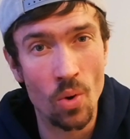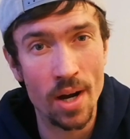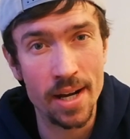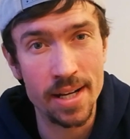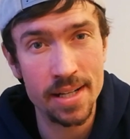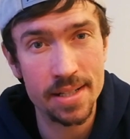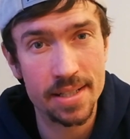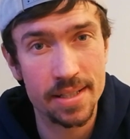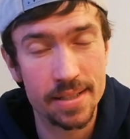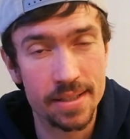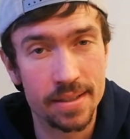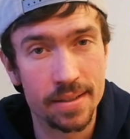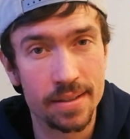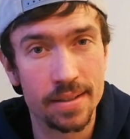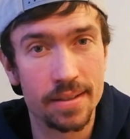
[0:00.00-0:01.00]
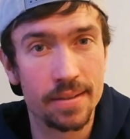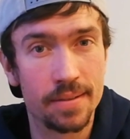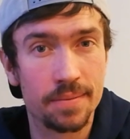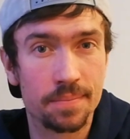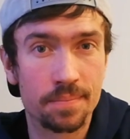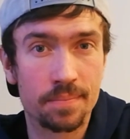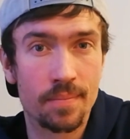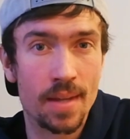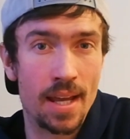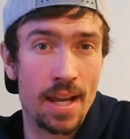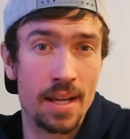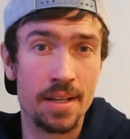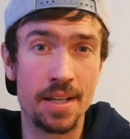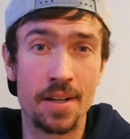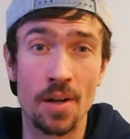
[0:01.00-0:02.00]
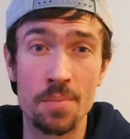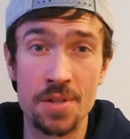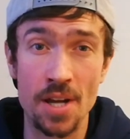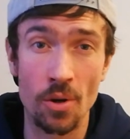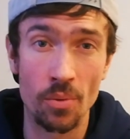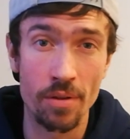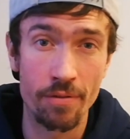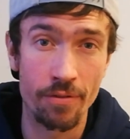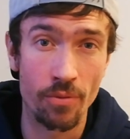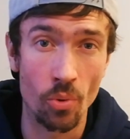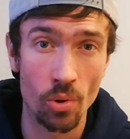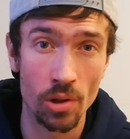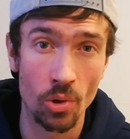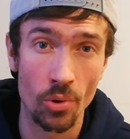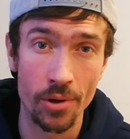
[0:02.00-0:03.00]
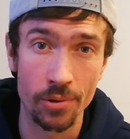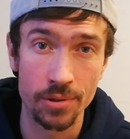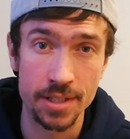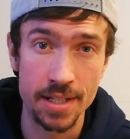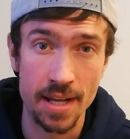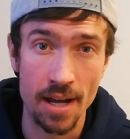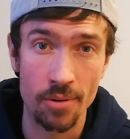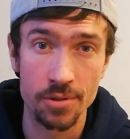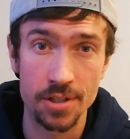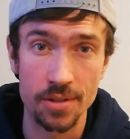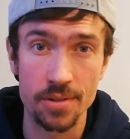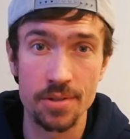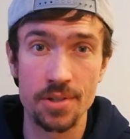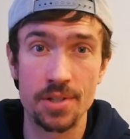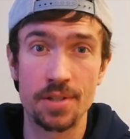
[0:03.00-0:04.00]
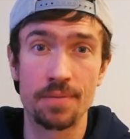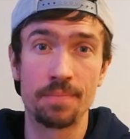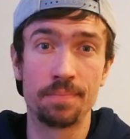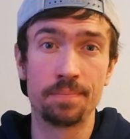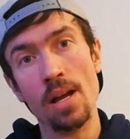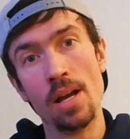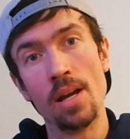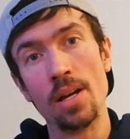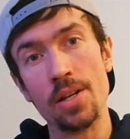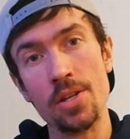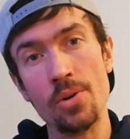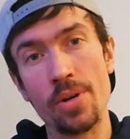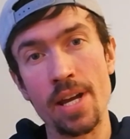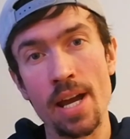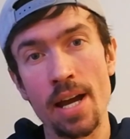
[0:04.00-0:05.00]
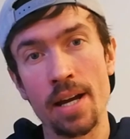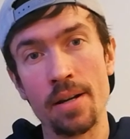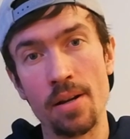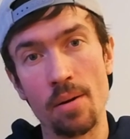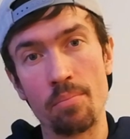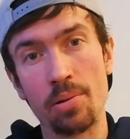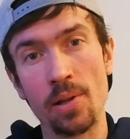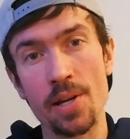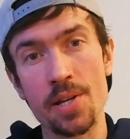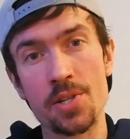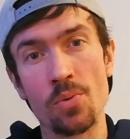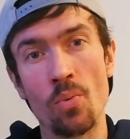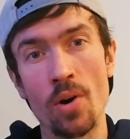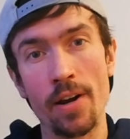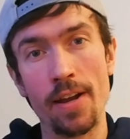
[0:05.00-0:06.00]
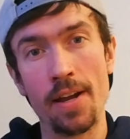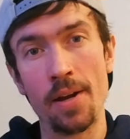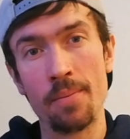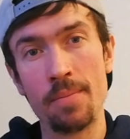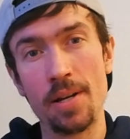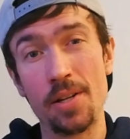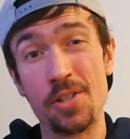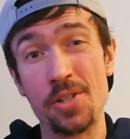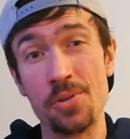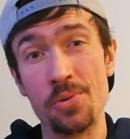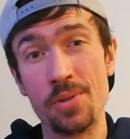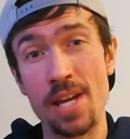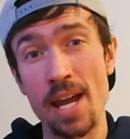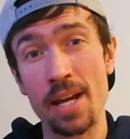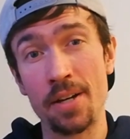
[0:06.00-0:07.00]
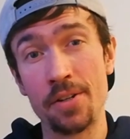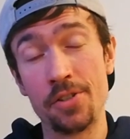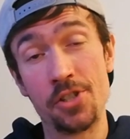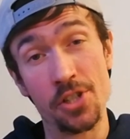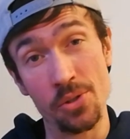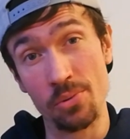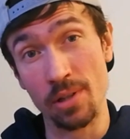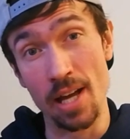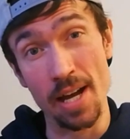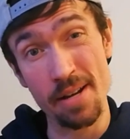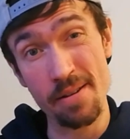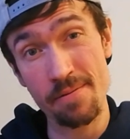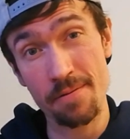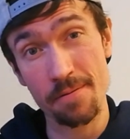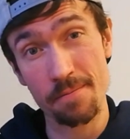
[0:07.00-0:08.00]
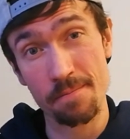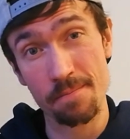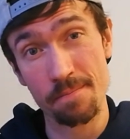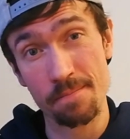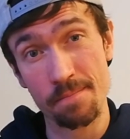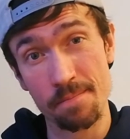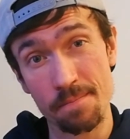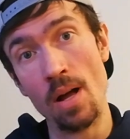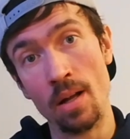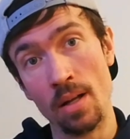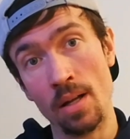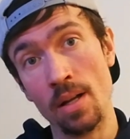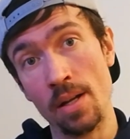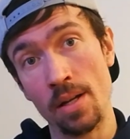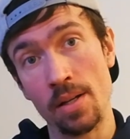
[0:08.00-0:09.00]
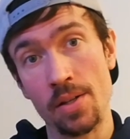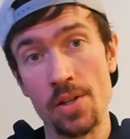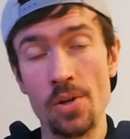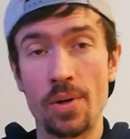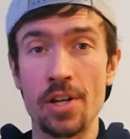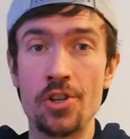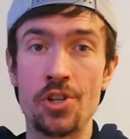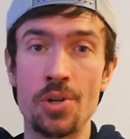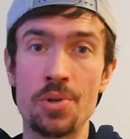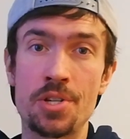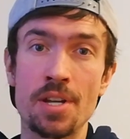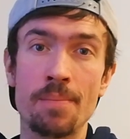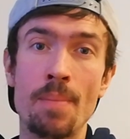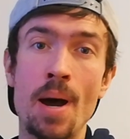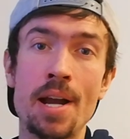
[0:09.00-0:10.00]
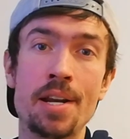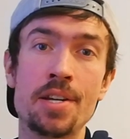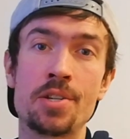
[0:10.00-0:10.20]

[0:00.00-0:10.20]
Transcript: white, and he comes out with 4 loyalty counters. You can +1 him to gain 2 life. You could choose to